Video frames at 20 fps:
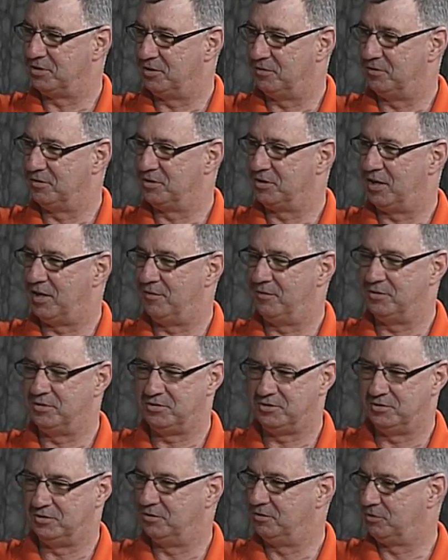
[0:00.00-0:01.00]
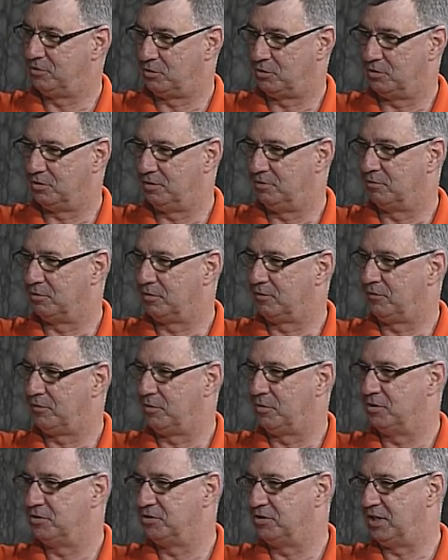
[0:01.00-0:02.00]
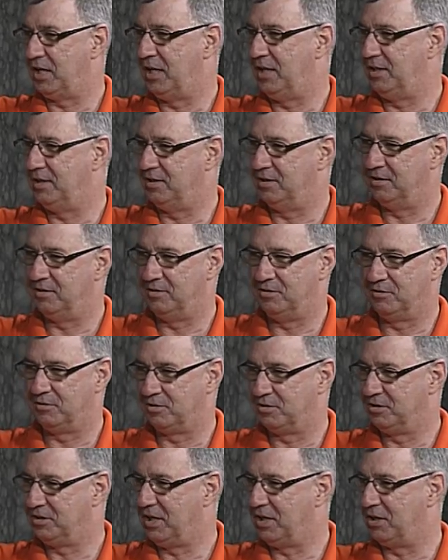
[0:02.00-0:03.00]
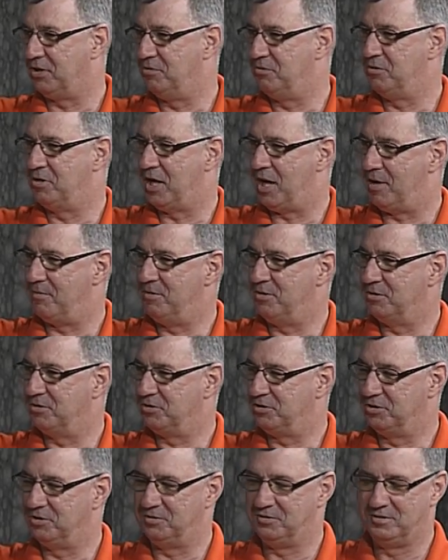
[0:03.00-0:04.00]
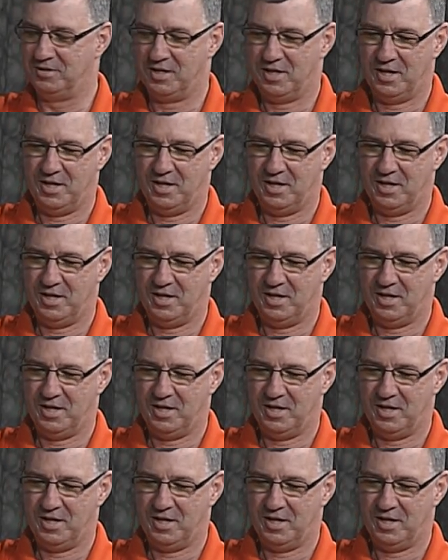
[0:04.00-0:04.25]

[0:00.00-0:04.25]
Service Office and currently working for the state, and sure. you're going to take a new job here soon.